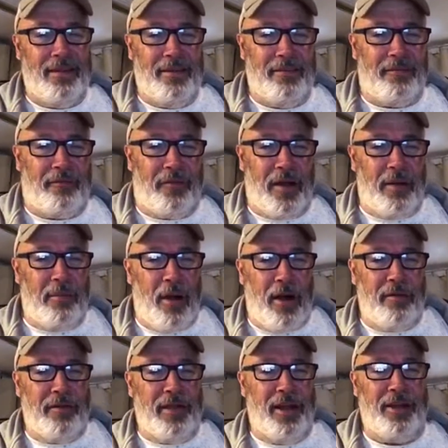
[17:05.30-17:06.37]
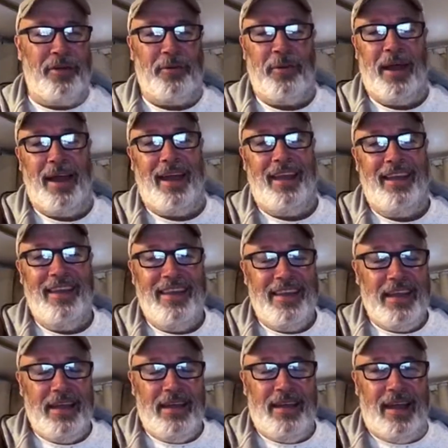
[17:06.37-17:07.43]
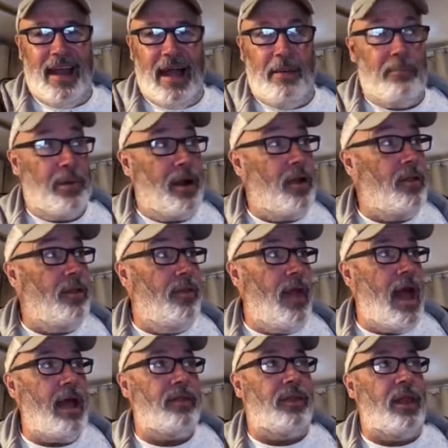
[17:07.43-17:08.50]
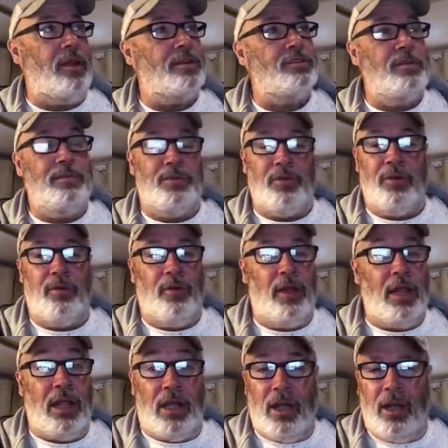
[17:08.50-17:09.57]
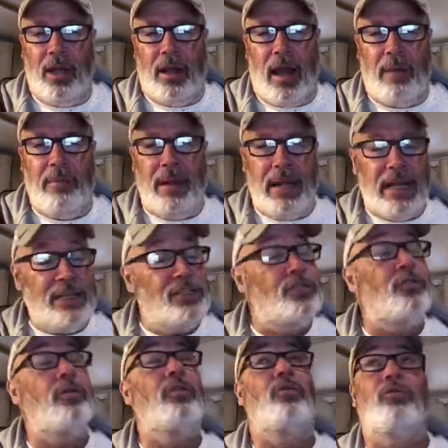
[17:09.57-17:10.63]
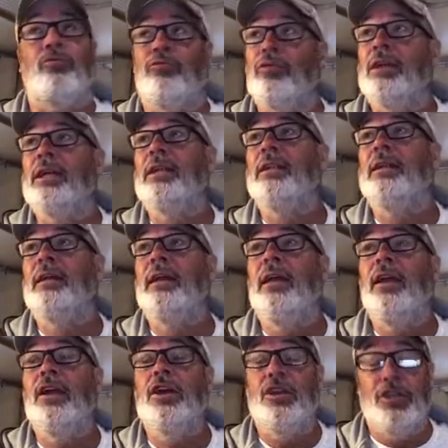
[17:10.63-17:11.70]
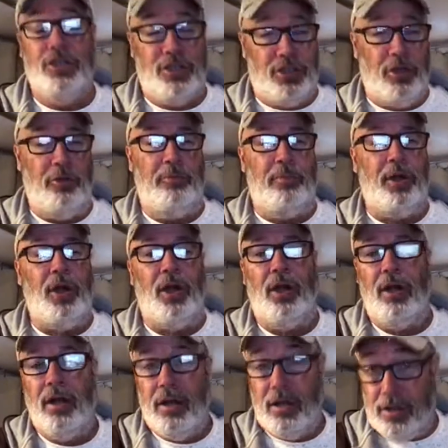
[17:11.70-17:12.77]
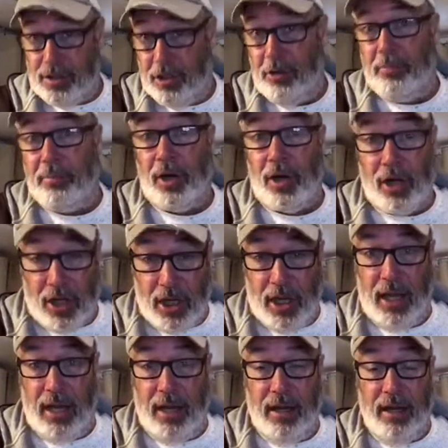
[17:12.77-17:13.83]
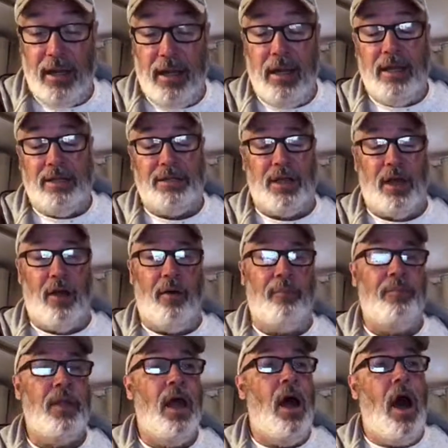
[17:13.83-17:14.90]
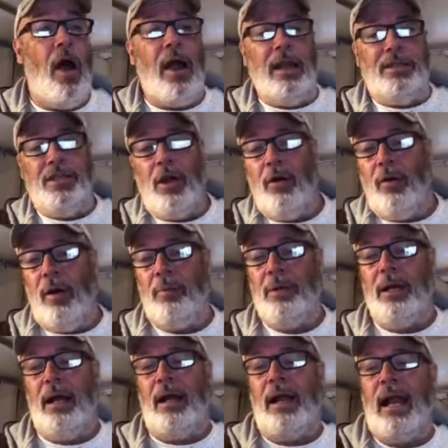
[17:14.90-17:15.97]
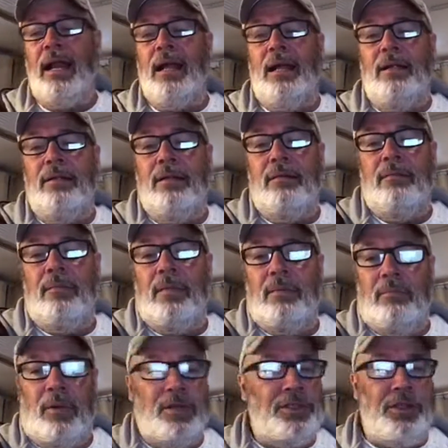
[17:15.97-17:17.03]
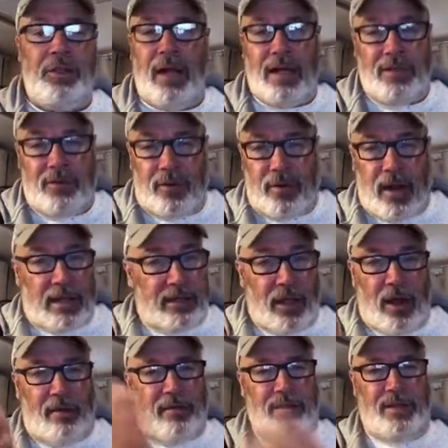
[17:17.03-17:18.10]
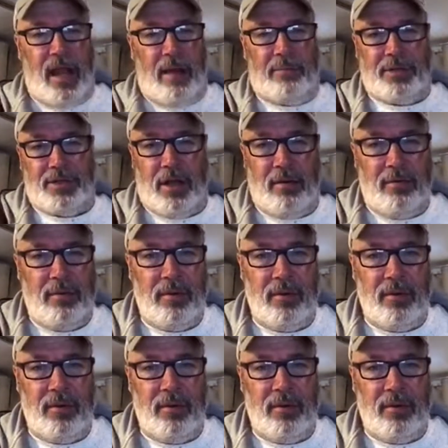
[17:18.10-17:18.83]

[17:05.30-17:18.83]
from RV Underway. But other than that, the Airstream's doing really good. I mean, it's doing really super, super good. So, all right. So I'm gonna kind of. Most of you guys were at the RV Tampa show